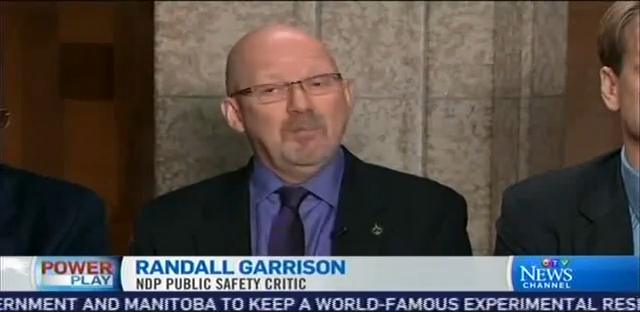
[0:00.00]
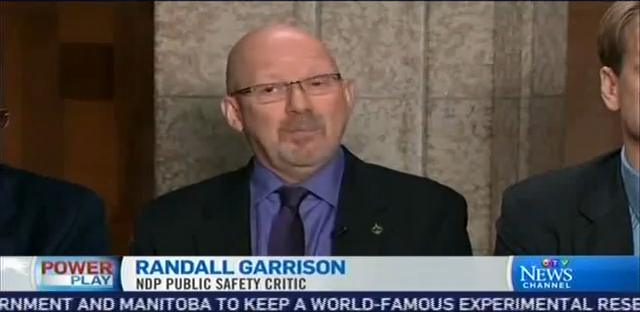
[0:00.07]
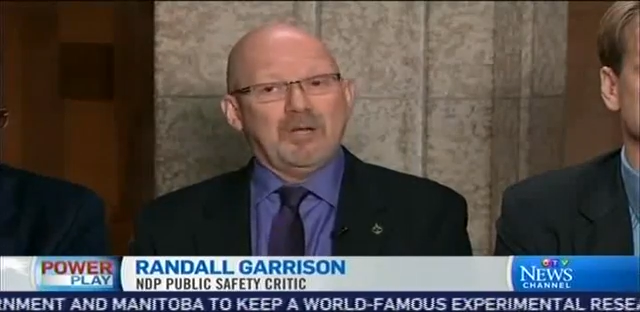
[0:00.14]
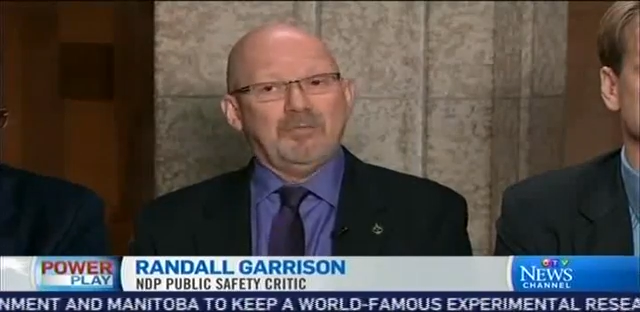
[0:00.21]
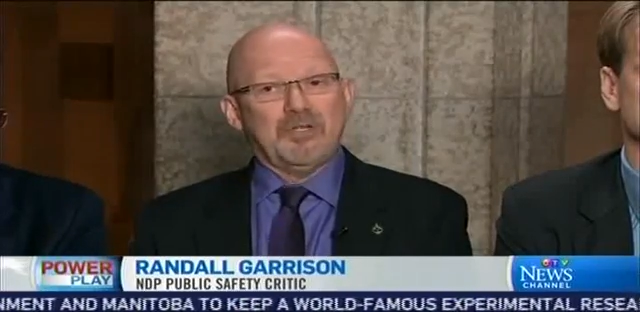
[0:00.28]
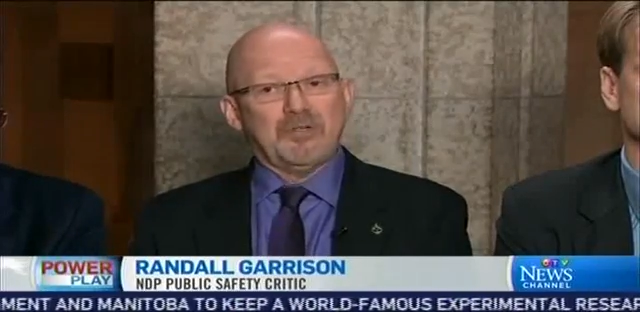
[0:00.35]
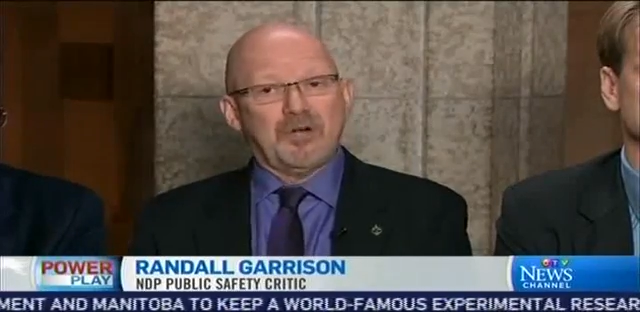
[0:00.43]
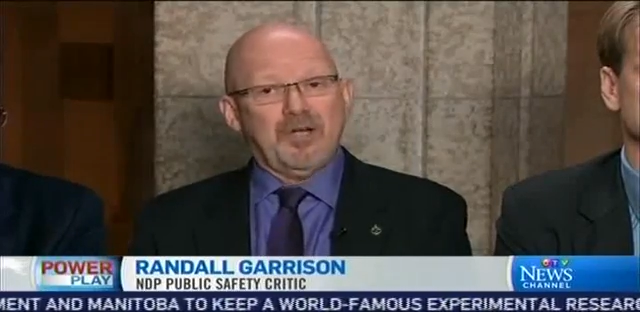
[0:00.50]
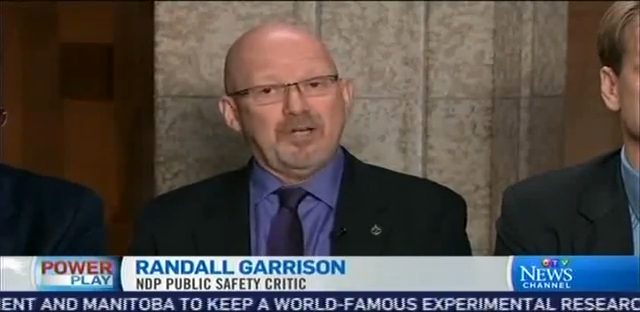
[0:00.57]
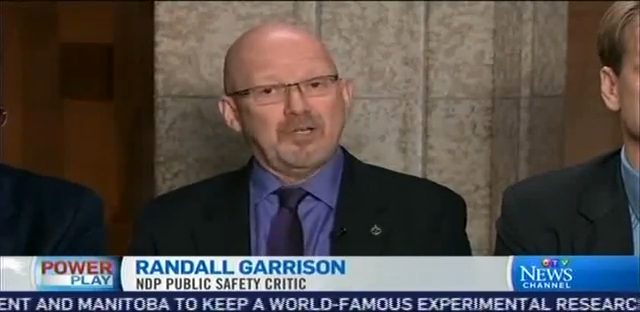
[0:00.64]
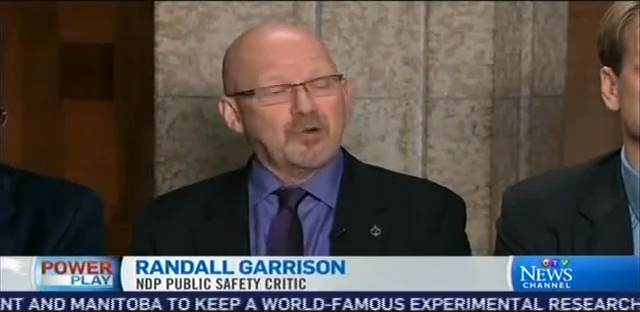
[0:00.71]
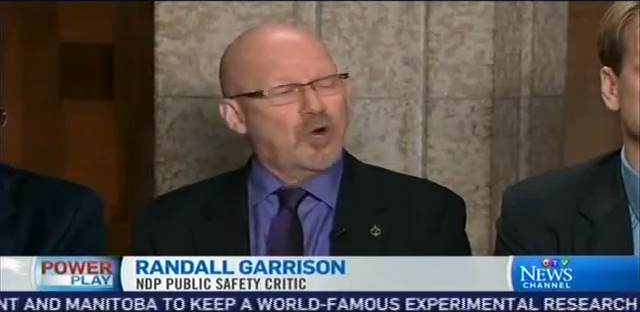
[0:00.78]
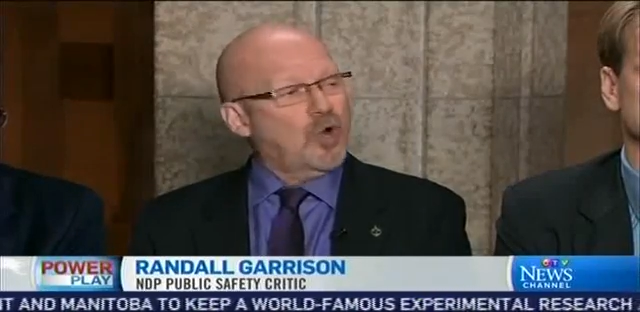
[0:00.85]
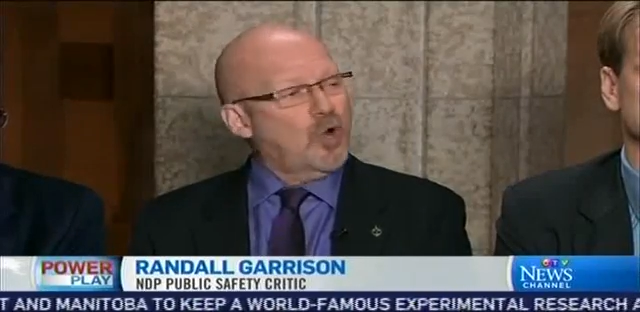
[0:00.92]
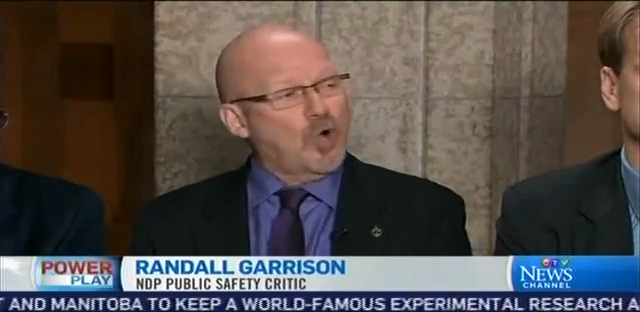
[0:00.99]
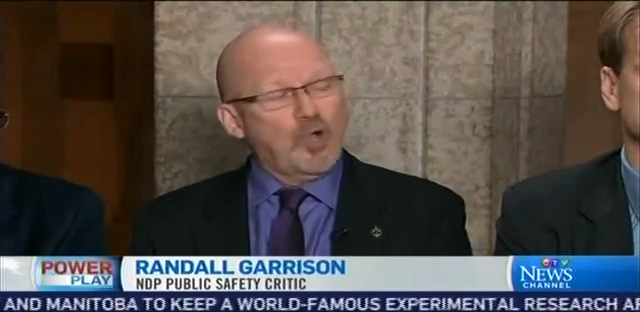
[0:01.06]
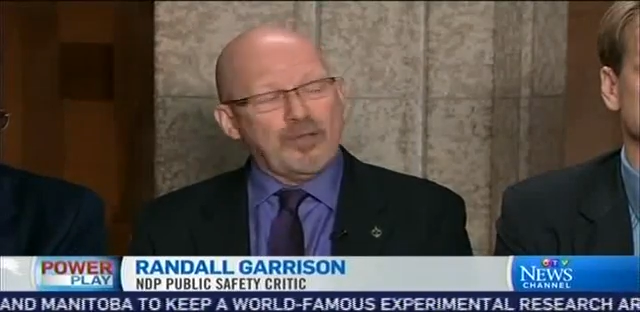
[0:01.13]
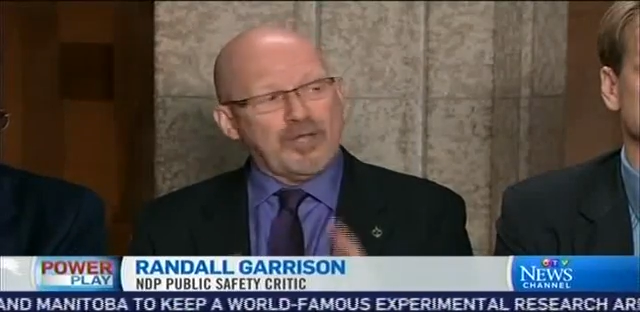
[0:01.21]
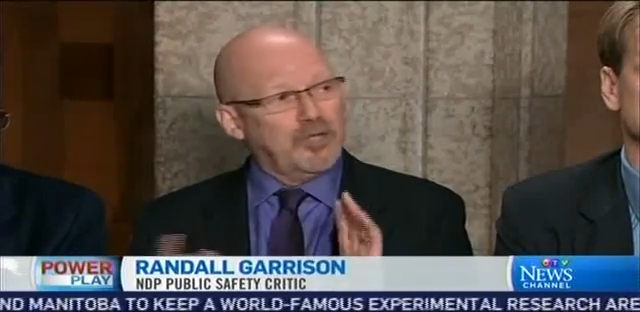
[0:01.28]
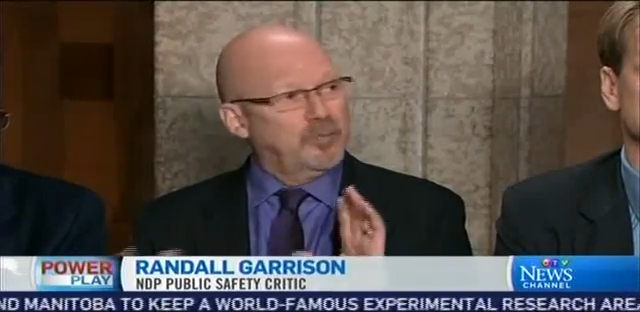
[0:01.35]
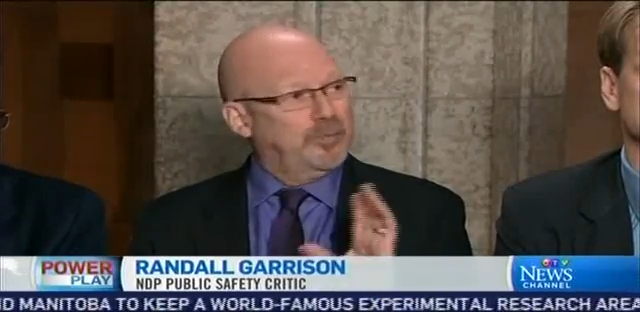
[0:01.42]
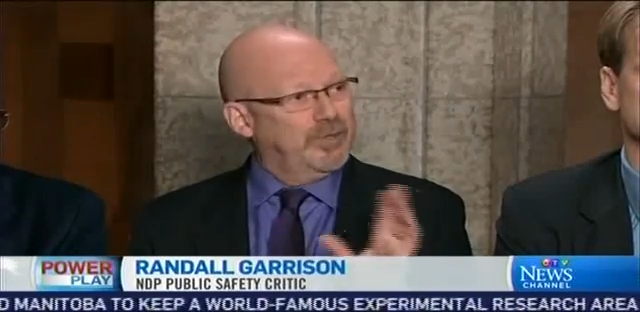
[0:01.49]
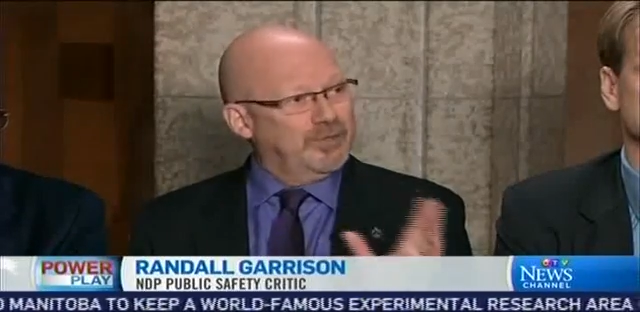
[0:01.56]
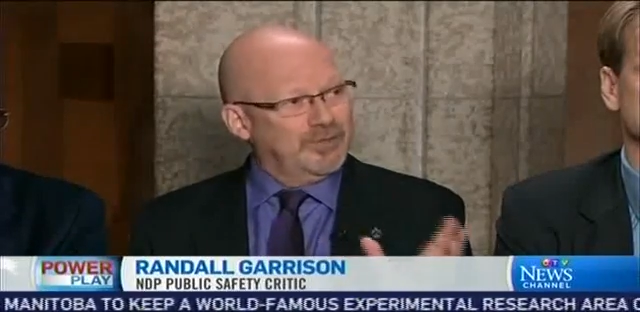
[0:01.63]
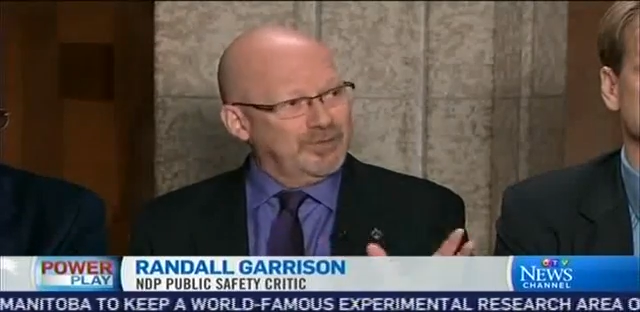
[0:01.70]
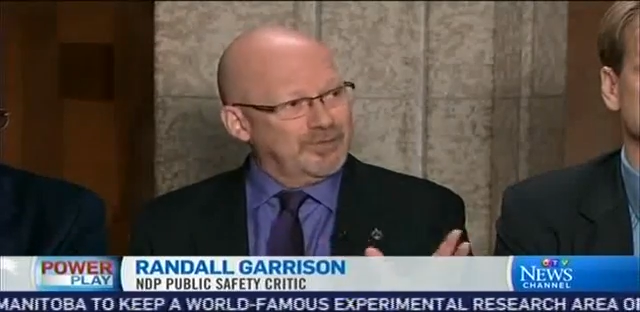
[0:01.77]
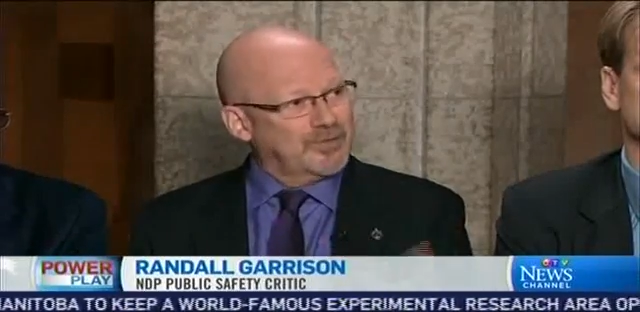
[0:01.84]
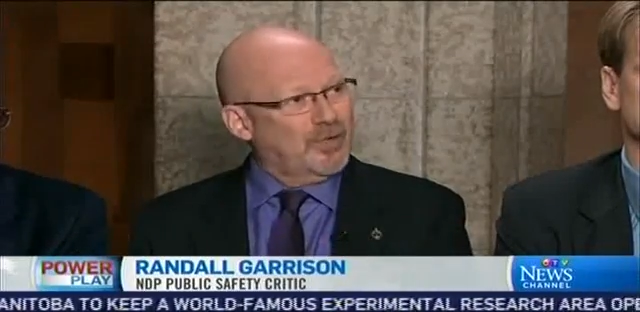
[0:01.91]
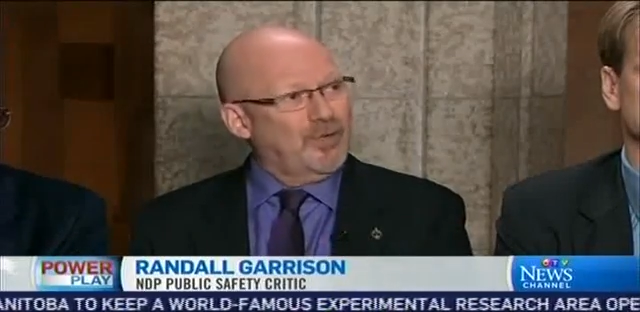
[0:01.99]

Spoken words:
But if we try to draw all the other bills,